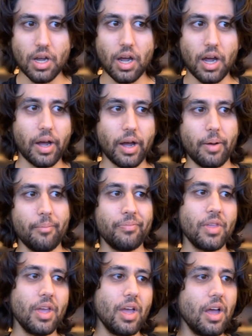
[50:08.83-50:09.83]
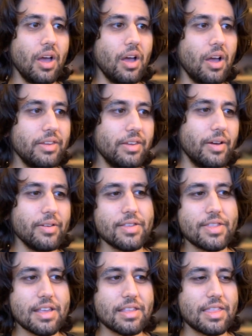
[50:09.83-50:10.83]
Um, you know, you
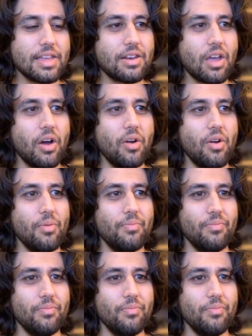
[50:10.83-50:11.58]
think they'd go